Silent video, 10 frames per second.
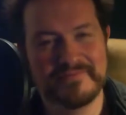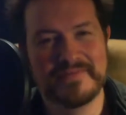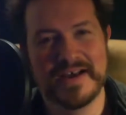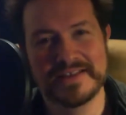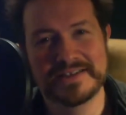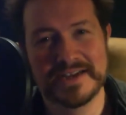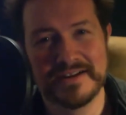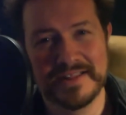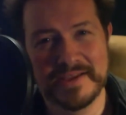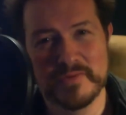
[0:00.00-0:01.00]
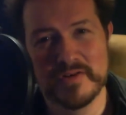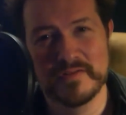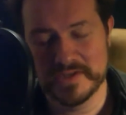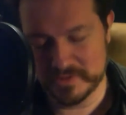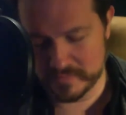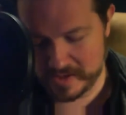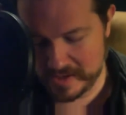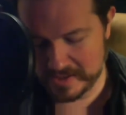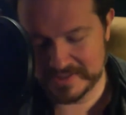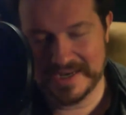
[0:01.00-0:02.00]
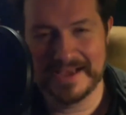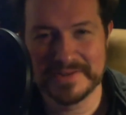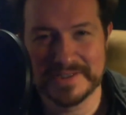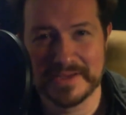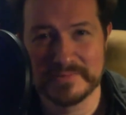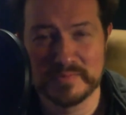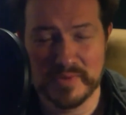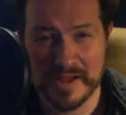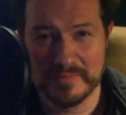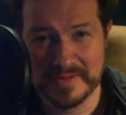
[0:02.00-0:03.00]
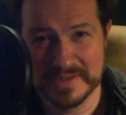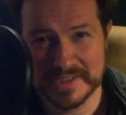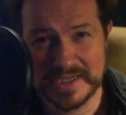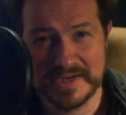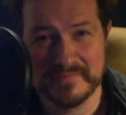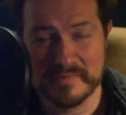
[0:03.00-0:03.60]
voluntarily moved into a haunted house that was probably the scene of a